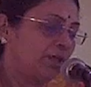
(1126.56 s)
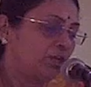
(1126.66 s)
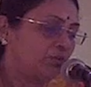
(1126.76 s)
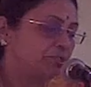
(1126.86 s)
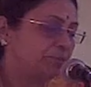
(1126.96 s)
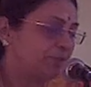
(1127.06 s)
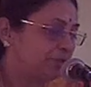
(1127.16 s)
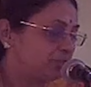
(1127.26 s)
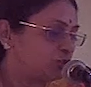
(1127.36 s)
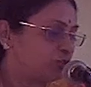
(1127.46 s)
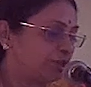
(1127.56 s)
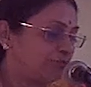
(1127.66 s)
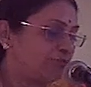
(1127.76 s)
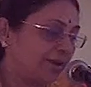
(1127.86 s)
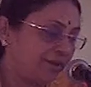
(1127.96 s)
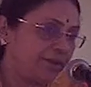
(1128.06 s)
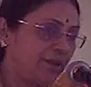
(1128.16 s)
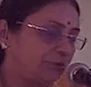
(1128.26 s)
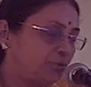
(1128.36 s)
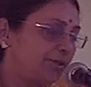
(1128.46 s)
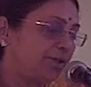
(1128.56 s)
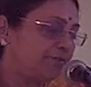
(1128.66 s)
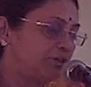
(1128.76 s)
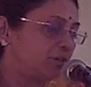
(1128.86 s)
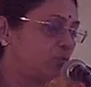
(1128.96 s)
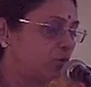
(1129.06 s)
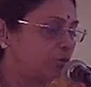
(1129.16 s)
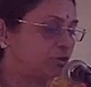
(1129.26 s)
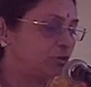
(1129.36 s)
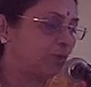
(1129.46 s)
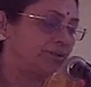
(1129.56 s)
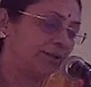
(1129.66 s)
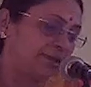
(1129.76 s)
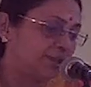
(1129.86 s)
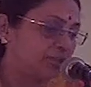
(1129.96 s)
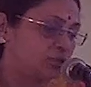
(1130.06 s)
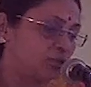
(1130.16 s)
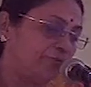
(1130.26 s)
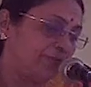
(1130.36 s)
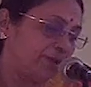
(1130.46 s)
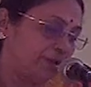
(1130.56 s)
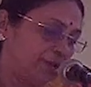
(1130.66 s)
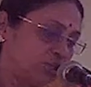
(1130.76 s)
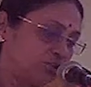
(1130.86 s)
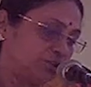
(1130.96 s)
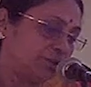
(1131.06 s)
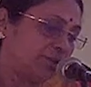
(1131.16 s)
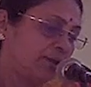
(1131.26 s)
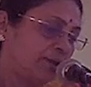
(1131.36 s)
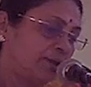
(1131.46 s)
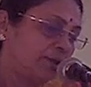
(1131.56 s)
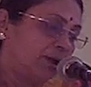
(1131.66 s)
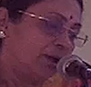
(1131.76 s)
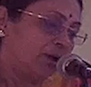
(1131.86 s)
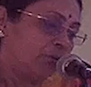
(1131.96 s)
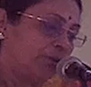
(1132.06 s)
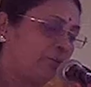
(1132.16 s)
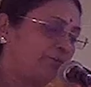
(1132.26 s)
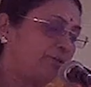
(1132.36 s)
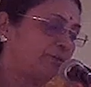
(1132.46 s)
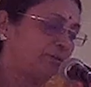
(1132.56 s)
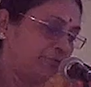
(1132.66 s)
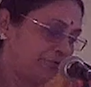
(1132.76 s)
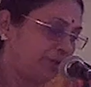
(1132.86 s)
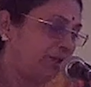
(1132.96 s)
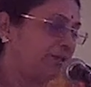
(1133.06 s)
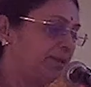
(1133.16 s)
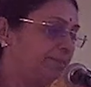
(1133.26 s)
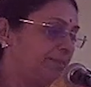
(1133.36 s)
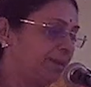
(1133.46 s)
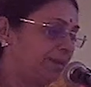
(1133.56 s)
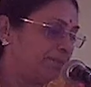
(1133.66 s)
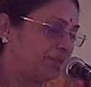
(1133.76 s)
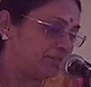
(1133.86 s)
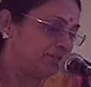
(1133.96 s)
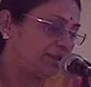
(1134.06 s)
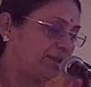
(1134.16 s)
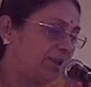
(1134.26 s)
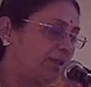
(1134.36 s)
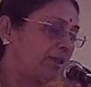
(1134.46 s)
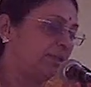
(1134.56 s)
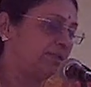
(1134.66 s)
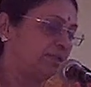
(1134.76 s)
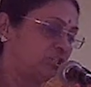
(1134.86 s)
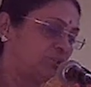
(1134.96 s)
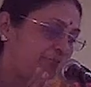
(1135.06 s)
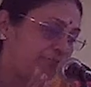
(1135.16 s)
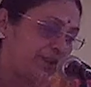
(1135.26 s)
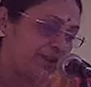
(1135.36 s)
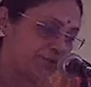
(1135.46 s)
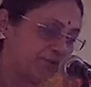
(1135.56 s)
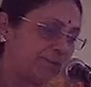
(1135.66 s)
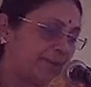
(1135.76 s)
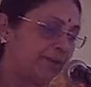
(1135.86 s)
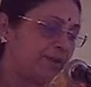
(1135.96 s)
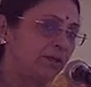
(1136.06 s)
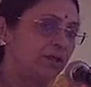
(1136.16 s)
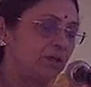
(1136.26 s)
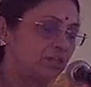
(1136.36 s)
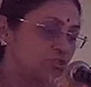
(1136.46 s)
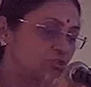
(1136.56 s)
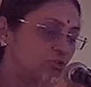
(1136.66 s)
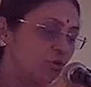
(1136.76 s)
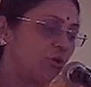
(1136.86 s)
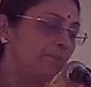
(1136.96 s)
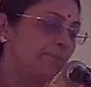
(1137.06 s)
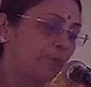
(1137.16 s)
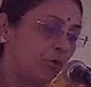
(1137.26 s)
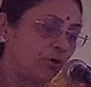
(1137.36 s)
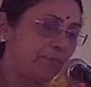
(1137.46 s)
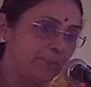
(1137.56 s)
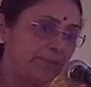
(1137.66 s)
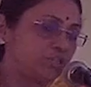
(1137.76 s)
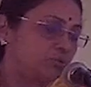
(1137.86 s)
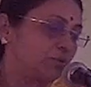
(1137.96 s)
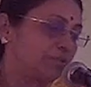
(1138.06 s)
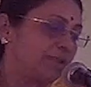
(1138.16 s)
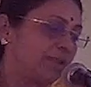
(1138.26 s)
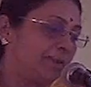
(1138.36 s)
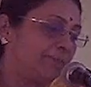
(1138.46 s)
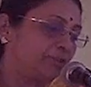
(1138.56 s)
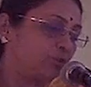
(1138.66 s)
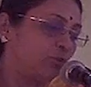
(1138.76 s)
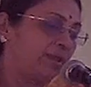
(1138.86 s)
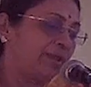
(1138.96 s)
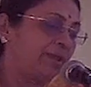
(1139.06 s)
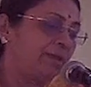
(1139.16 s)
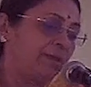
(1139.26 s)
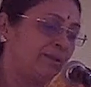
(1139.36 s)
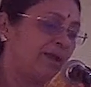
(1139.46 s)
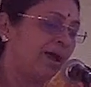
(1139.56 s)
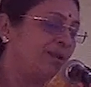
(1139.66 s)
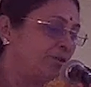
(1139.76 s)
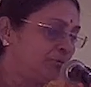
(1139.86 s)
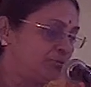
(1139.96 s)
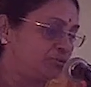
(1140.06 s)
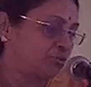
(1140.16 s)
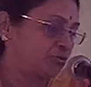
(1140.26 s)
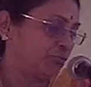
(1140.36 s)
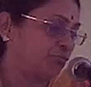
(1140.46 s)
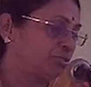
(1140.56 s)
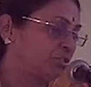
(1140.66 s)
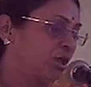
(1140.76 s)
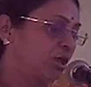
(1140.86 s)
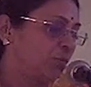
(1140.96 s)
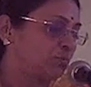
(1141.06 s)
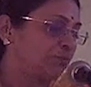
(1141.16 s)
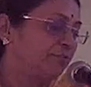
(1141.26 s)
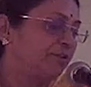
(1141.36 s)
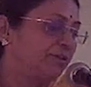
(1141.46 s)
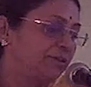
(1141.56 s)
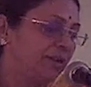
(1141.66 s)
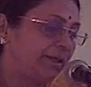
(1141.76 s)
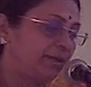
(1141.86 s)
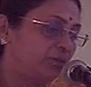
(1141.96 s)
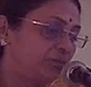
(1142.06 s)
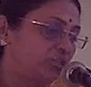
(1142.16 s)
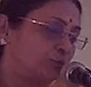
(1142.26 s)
It was built to check flooding and to divert water to other areas of irrigation. Aware of the difficulty in building masonry in the shifting riverbed, a strong, broad base was laid by throwing in unhewn stones, which were further layered with